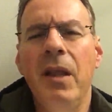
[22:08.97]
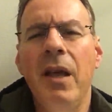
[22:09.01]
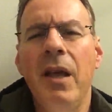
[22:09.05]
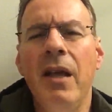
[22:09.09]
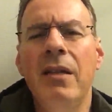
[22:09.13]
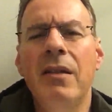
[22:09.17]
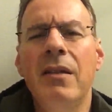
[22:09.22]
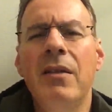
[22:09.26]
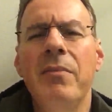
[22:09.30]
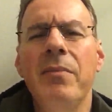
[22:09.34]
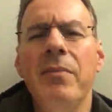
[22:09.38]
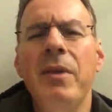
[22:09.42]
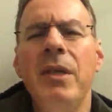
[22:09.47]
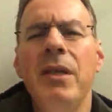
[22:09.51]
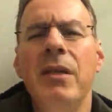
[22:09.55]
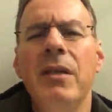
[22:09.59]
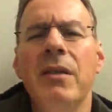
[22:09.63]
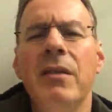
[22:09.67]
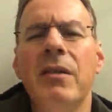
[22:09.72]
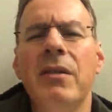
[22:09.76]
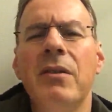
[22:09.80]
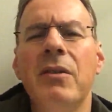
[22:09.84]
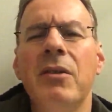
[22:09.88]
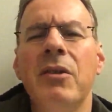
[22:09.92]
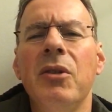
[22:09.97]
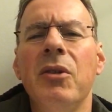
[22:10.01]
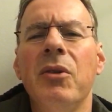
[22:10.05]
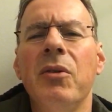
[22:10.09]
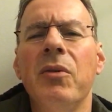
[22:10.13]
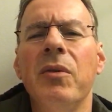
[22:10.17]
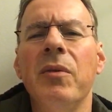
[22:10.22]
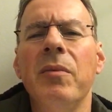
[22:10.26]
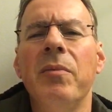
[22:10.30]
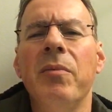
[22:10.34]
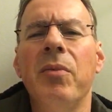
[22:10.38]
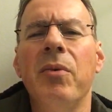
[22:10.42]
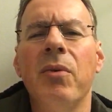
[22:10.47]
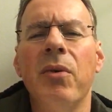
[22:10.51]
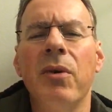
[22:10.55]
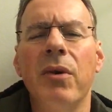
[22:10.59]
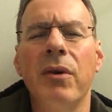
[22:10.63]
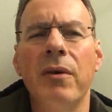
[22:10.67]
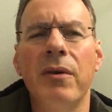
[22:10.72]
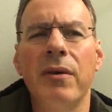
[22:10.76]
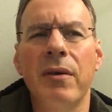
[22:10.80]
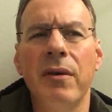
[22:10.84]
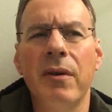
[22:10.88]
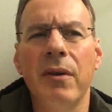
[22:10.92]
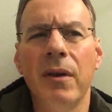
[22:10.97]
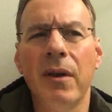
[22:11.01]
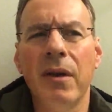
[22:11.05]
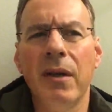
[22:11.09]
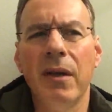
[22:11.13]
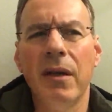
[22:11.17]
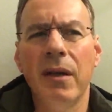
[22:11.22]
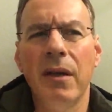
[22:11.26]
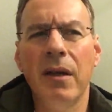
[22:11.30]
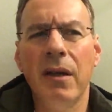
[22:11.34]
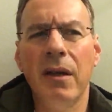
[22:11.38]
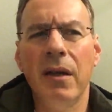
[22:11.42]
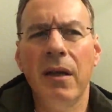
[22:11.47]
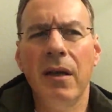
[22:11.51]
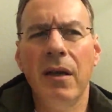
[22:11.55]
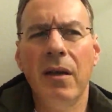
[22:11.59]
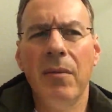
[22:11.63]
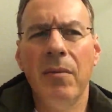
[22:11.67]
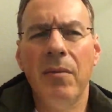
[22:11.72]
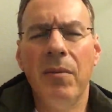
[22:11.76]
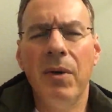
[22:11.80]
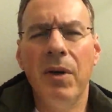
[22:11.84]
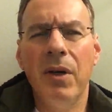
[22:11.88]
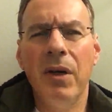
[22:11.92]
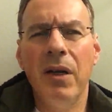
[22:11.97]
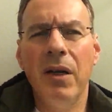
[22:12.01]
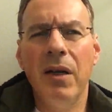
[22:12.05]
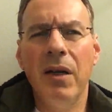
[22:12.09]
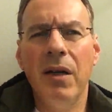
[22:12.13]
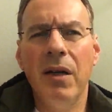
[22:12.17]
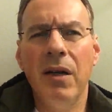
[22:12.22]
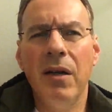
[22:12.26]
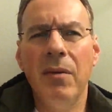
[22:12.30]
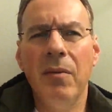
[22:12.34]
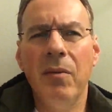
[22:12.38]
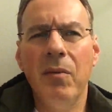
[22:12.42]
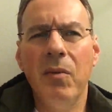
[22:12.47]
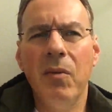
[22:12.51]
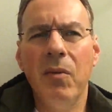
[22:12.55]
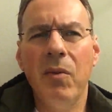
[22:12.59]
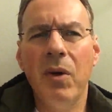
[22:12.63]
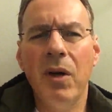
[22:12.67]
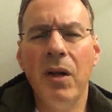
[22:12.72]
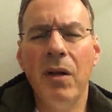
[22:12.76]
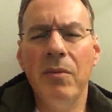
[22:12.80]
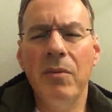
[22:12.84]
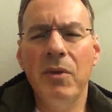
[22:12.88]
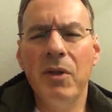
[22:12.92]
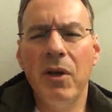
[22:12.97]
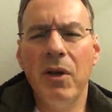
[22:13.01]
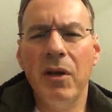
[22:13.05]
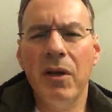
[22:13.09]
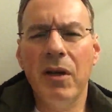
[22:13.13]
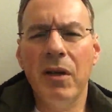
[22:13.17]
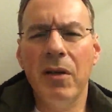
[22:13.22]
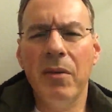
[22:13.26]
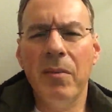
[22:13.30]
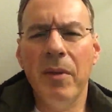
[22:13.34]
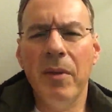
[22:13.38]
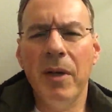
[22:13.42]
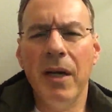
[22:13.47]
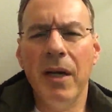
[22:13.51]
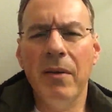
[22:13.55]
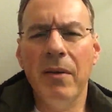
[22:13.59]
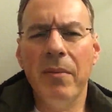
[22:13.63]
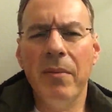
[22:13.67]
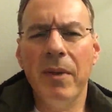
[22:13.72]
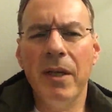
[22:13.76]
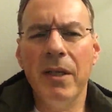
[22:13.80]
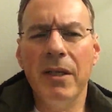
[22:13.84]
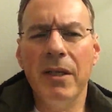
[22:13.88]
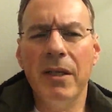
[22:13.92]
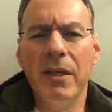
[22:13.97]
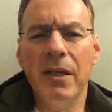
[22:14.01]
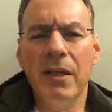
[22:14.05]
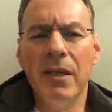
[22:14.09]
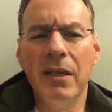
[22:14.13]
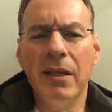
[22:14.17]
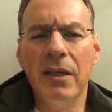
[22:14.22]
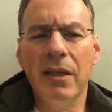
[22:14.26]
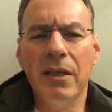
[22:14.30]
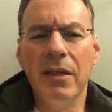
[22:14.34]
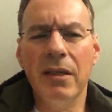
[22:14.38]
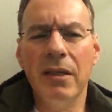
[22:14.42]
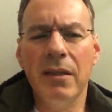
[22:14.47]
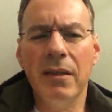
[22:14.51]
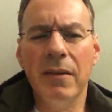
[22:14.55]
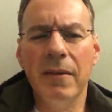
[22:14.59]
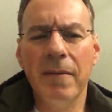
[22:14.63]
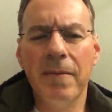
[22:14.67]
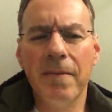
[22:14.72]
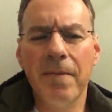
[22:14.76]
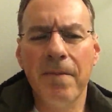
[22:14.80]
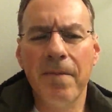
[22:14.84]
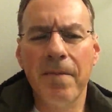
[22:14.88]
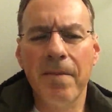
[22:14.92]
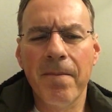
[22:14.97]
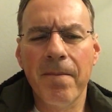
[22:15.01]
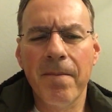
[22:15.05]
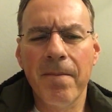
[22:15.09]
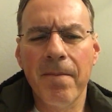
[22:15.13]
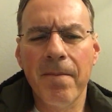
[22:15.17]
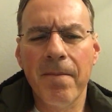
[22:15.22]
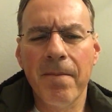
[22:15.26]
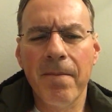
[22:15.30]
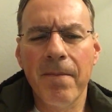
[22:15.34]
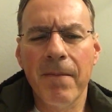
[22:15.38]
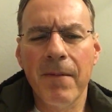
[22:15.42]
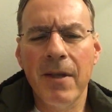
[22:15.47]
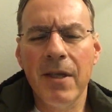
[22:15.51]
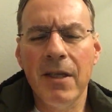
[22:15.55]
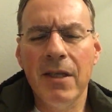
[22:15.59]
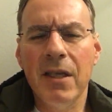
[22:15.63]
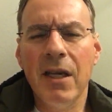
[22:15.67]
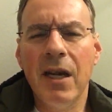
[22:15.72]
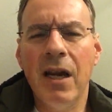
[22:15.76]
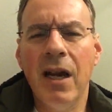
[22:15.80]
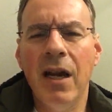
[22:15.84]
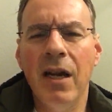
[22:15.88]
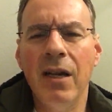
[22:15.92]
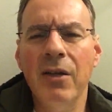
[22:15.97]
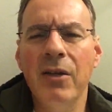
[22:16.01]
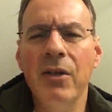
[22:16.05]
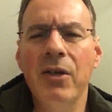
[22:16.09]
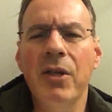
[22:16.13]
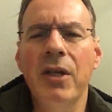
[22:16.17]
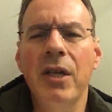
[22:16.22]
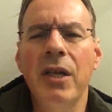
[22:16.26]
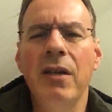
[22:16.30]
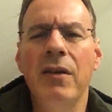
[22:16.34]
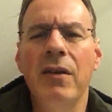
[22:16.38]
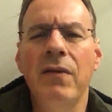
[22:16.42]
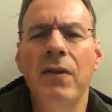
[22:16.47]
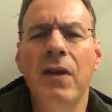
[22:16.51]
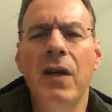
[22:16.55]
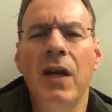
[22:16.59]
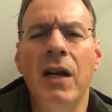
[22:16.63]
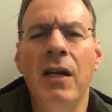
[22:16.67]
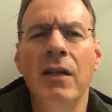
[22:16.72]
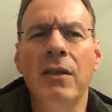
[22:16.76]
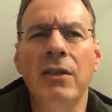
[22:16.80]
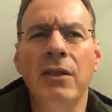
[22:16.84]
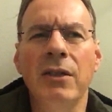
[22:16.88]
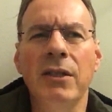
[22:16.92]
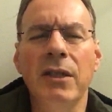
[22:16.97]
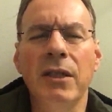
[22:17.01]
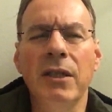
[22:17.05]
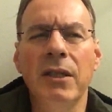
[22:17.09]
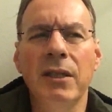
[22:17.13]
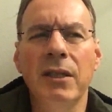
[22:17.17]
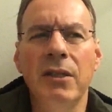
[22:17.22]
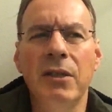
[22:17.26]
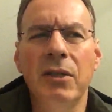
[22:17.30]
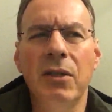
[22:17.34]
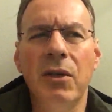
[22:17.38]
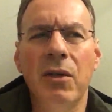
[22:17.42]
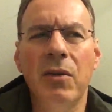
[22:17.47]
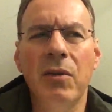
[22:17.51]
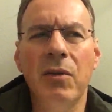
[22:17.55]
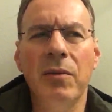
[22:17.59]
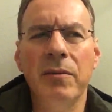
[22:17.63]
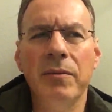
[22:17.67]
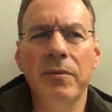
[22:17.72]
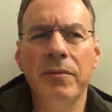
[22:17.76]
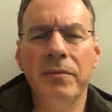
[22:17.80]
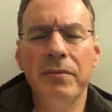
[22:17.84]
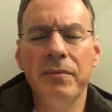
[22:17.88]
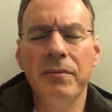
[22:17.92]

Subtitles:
That to me is, important. But what I'm talking about basically is a higher state of consciousness. So